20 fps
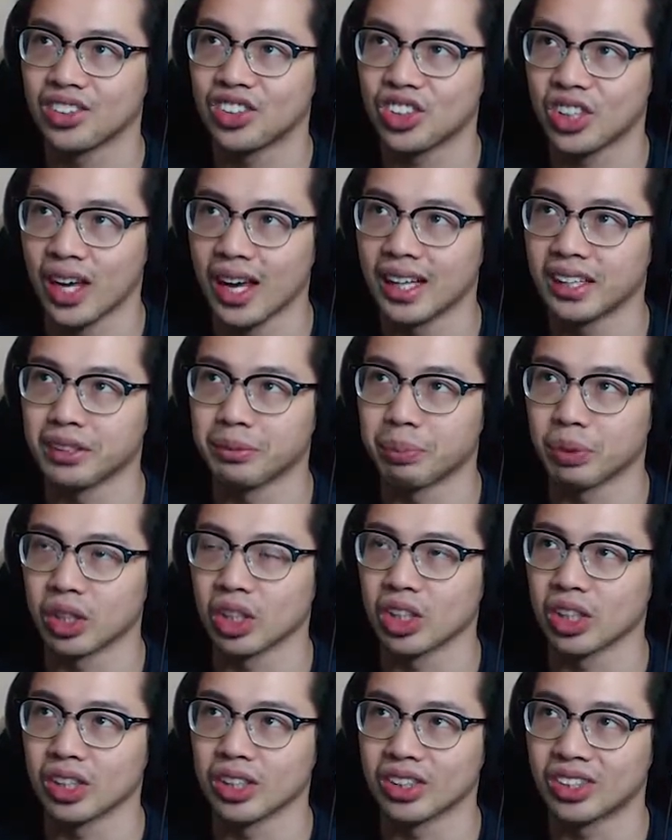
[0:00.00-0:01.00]

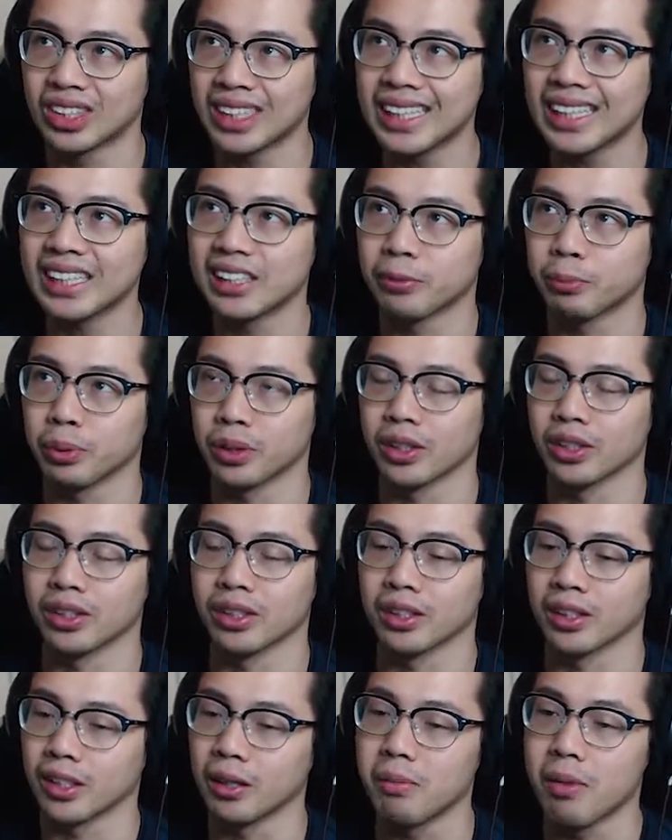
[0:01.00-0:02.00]
Cheeseburger.
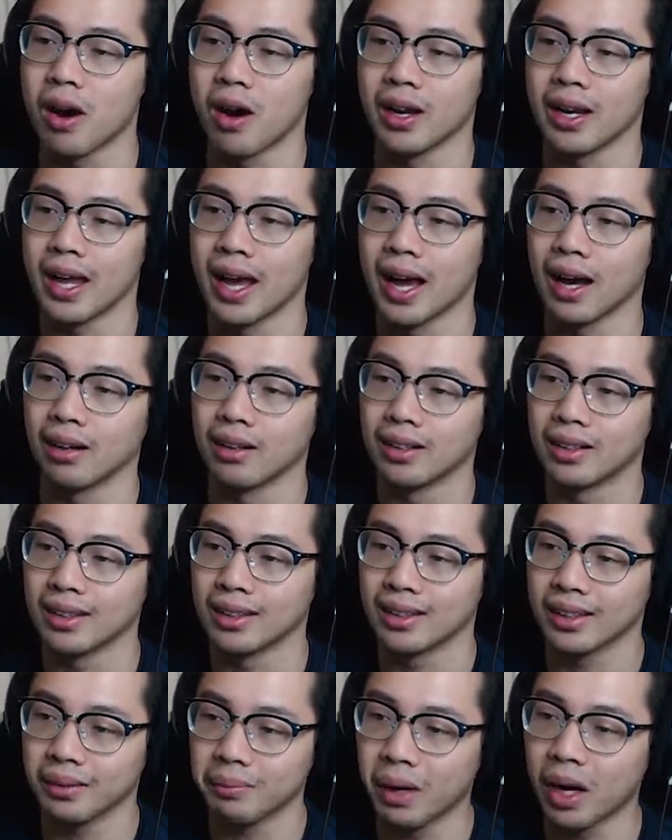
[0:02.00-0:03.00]
Cheeseburger. Come on now.
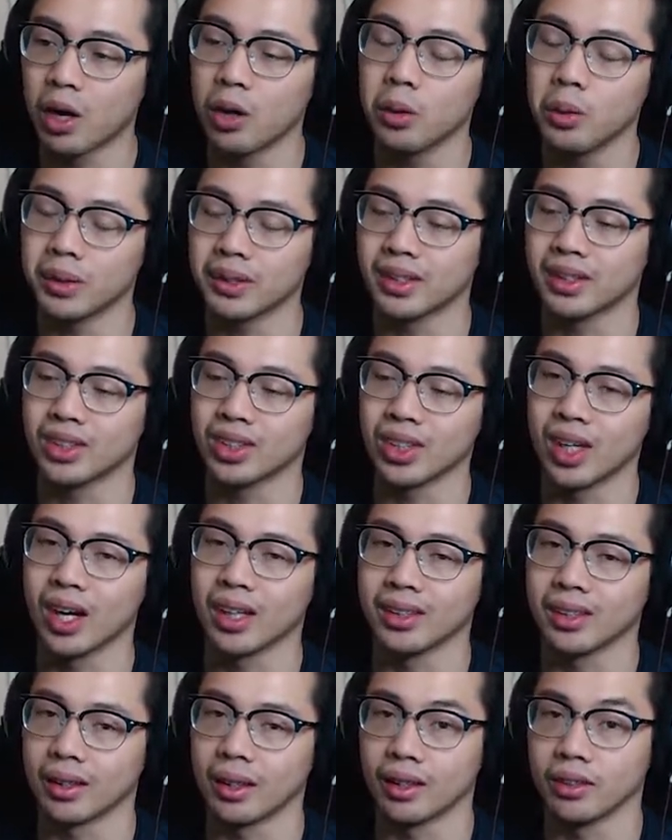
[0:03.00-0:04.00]
Come on, who is in
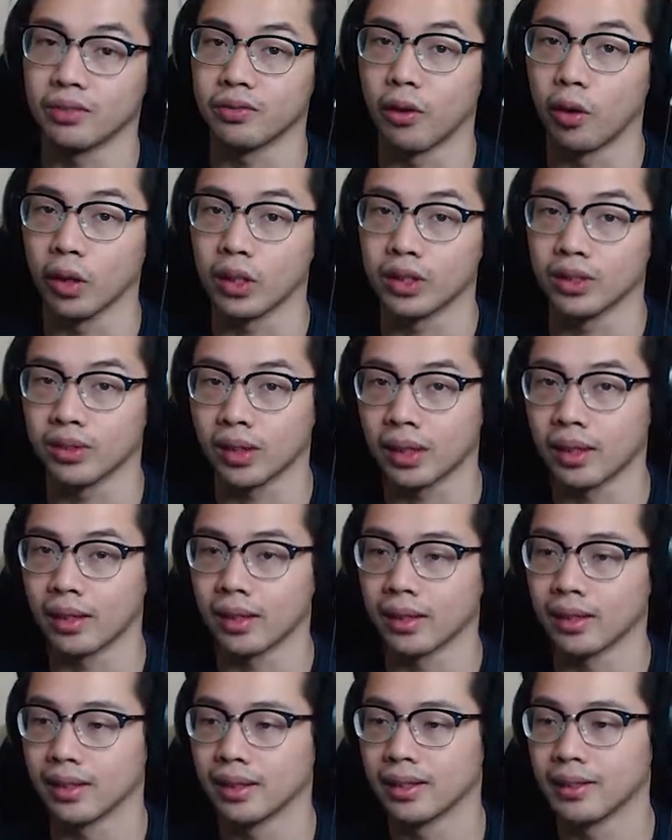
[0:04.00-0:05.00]
charge of this voice right
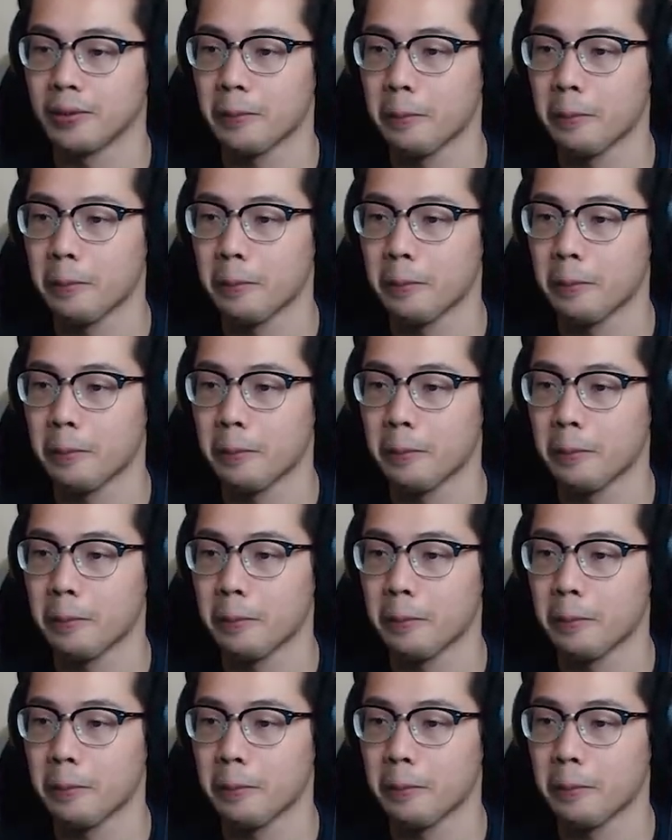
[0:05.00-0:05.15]
here?